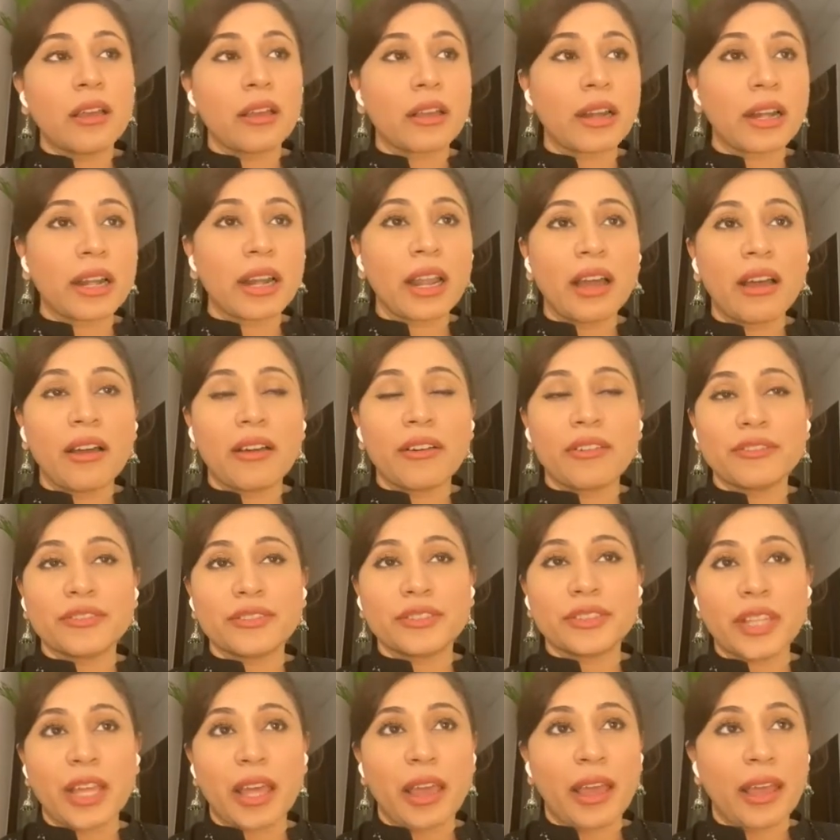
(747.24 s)

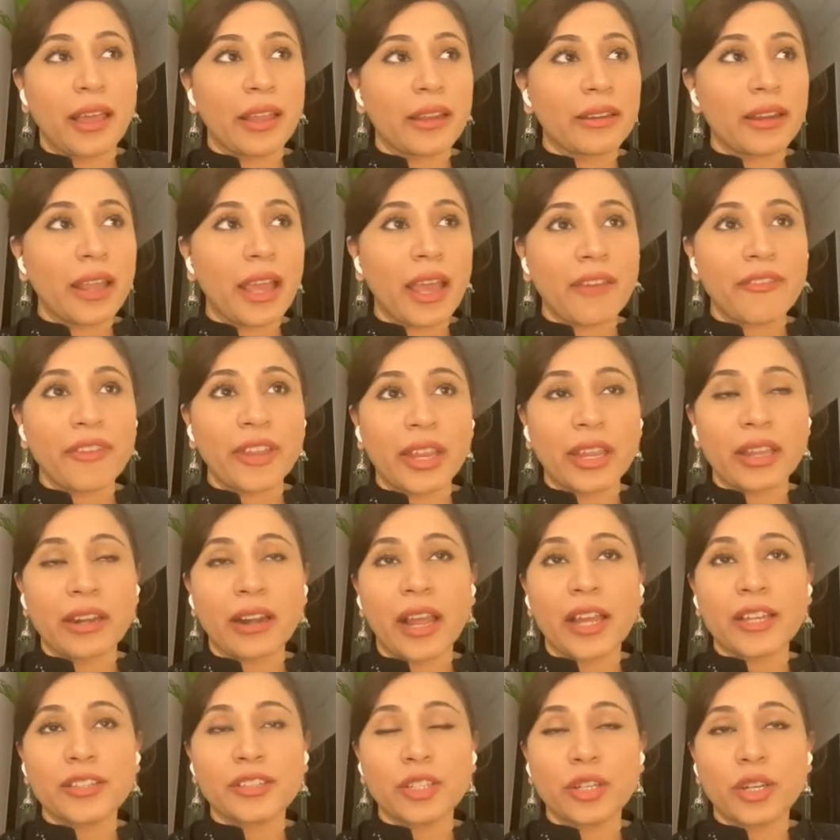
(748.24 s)
gloves and having an
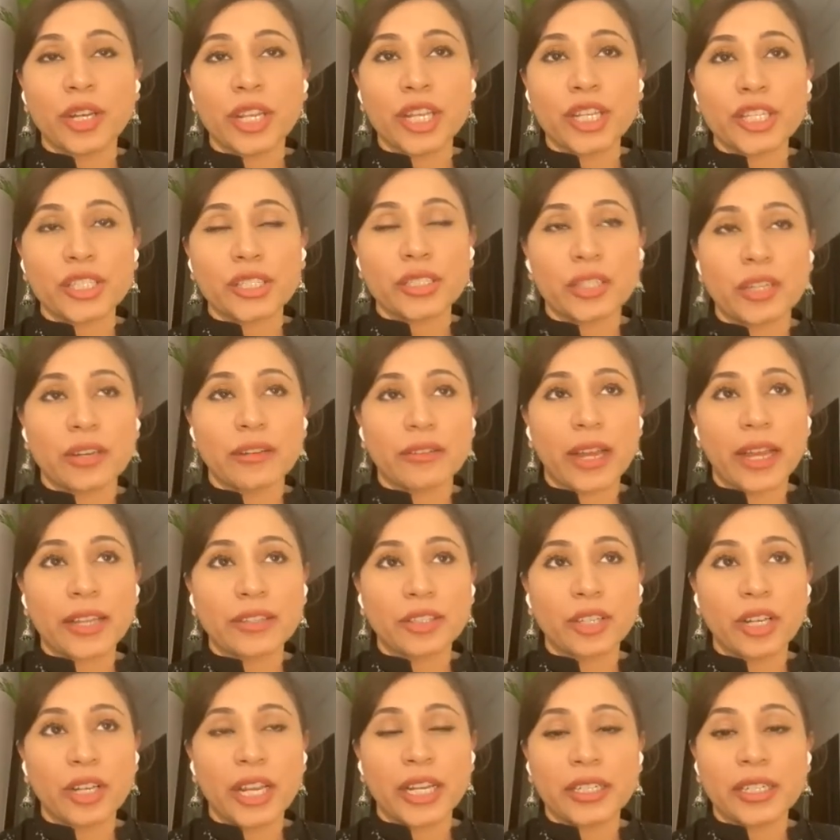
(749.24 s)

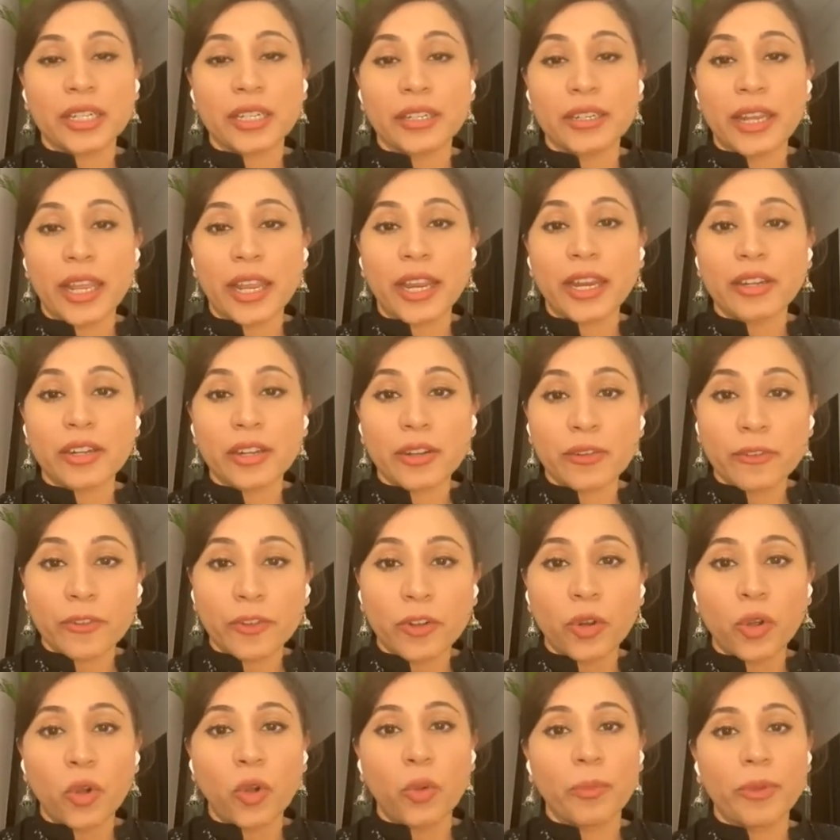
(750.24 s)
isolated negative
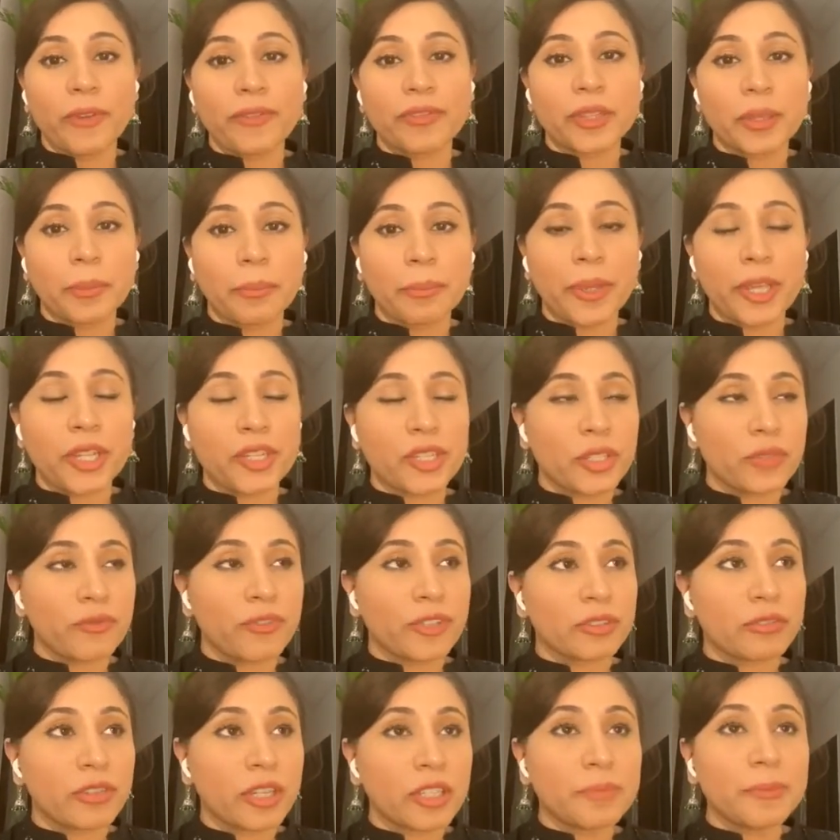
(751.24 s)
room if some patient
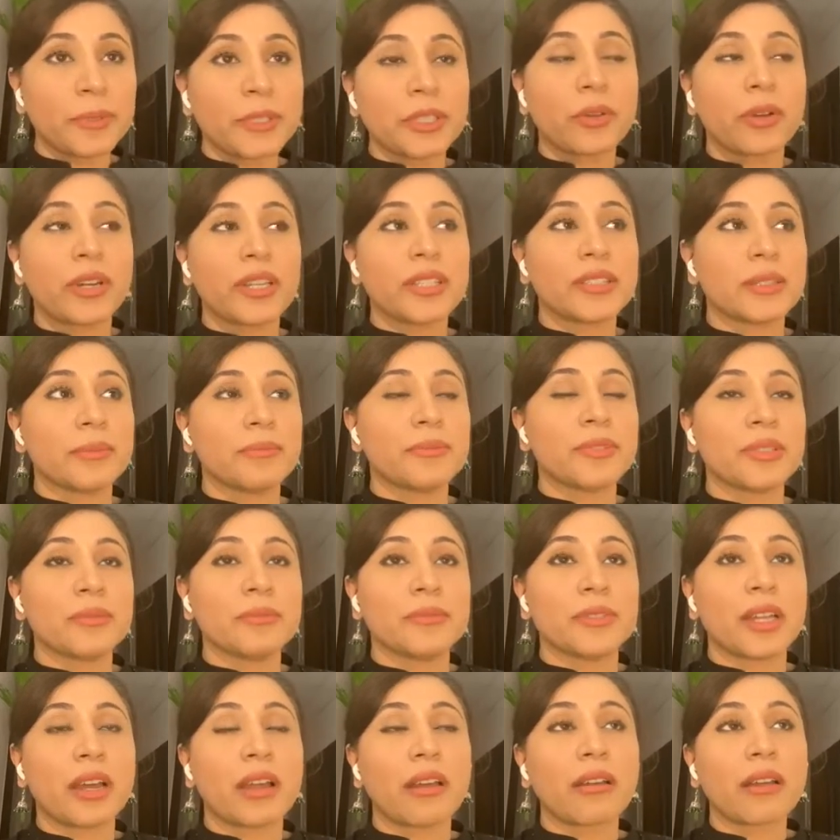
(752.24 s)
with respiratory
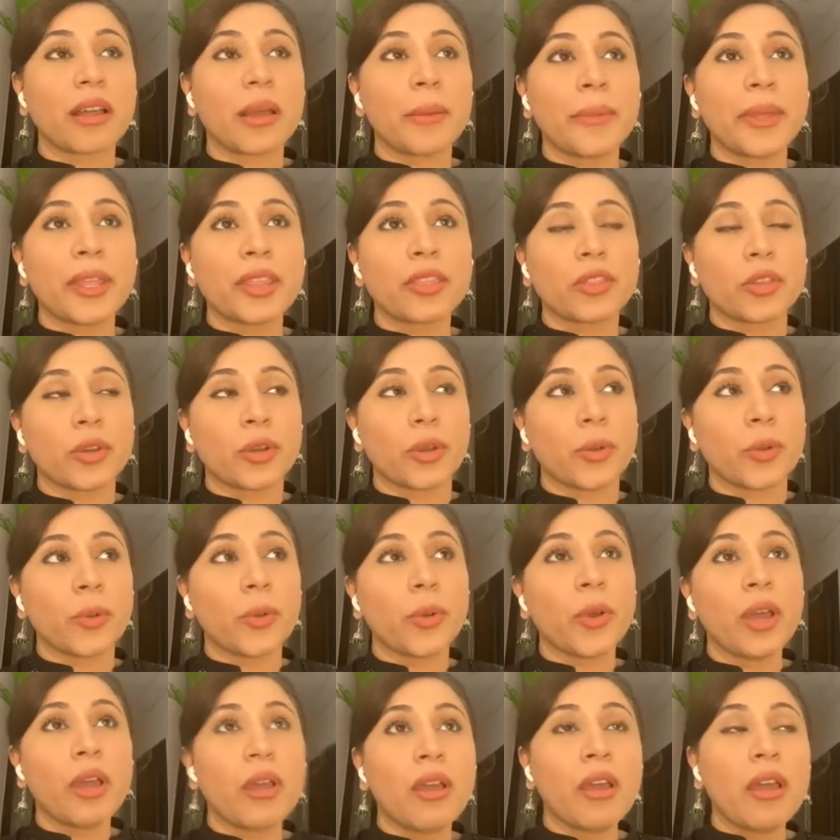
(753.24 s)
symptoms are coming through.